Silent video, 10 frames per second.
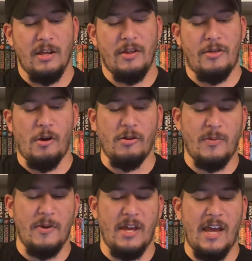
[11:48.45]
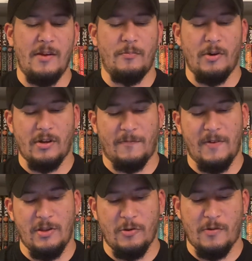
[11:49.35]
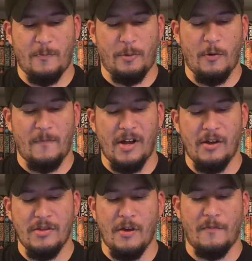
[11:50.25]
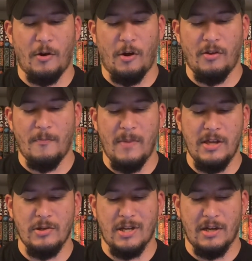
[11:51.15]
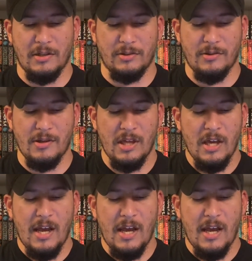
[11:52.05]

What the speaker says: This ultimate handbook features profiles of all the major characters,